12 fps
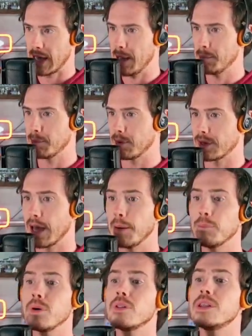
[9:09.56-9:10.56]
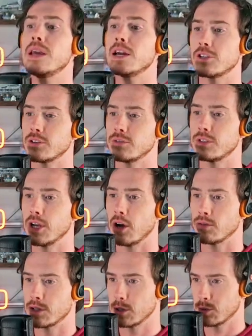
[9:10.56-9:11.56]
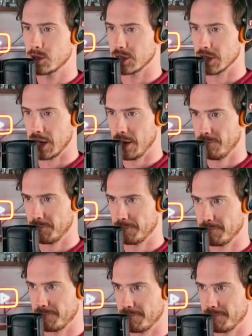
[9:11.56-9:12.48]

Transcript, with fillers: camp on the edge of Tilted, yeah.